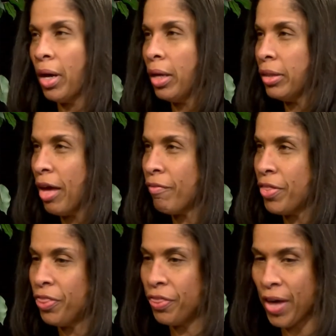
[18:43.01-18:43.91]

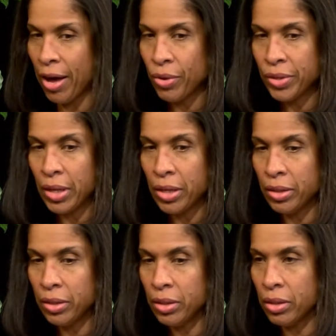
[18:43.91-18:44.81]

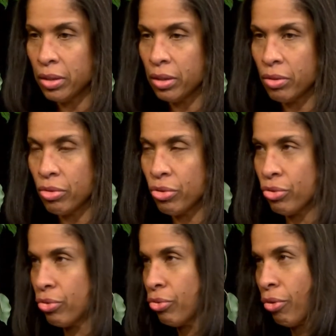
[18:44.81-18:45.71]
11,000
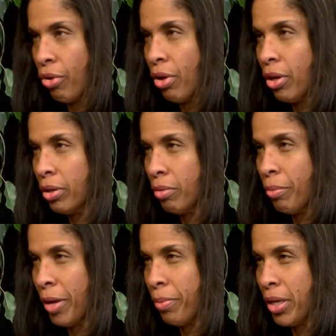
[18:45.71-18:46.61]
strong,
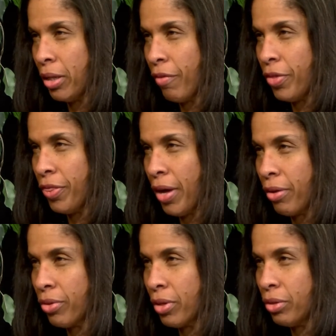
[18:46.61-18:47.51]
maybe
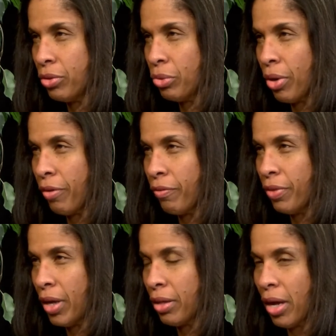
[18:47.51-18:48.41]
11,000, 12,000.